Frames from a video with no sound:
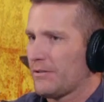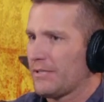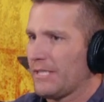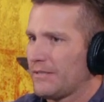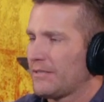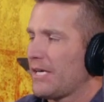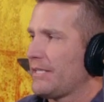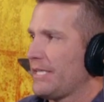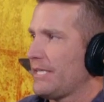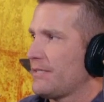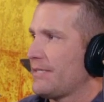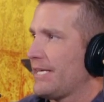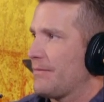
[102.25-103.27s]
It's like suck it in
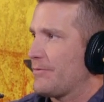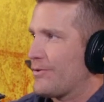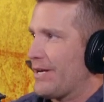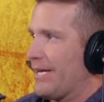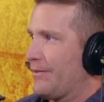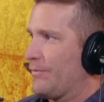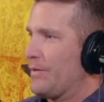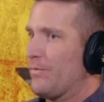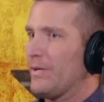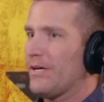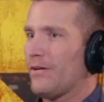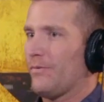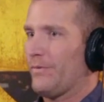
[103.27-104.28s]
and stand up straight, because we
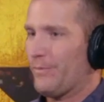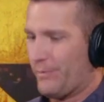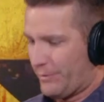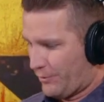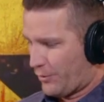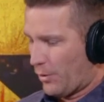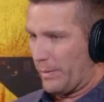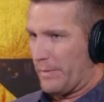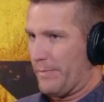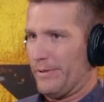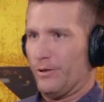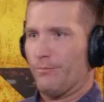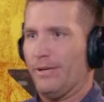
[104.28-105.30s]
will totally
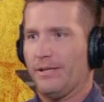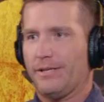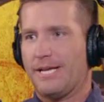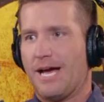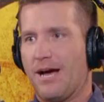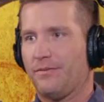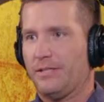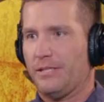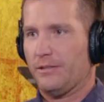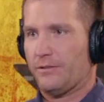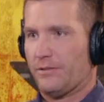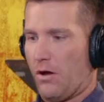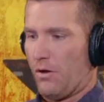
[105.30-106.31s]
beer bellied out, and
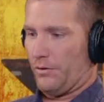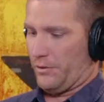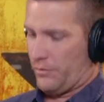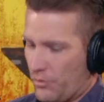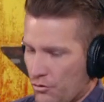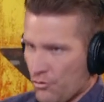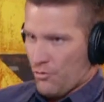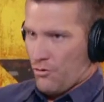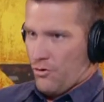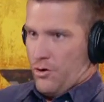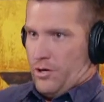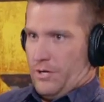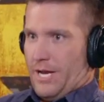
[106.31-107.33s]
it's all just
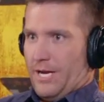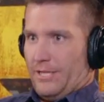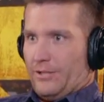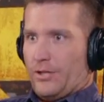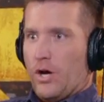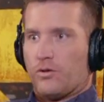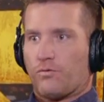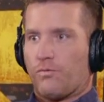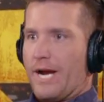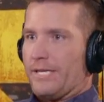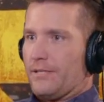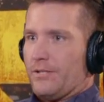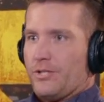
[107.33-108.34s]
and it just goes
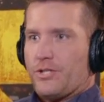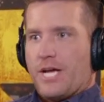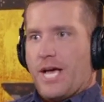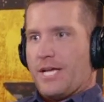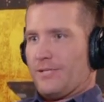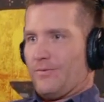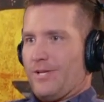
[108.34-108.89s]
right to the chest.